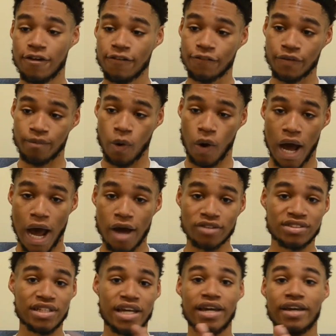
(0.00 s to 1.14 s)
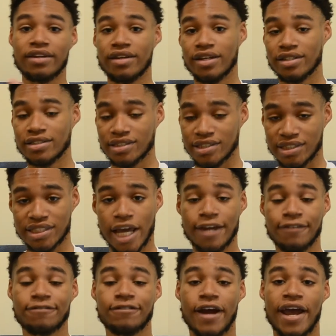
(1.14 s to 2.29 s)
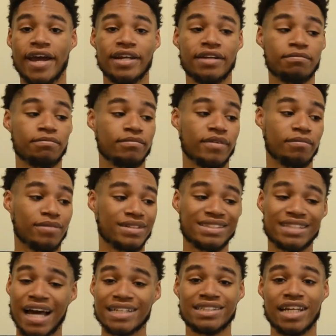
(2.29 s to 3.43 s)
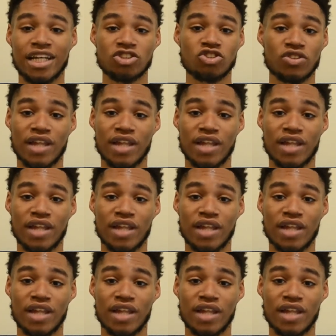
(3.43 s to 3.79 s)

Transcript: From Ohio State to San Fran. Besides the injury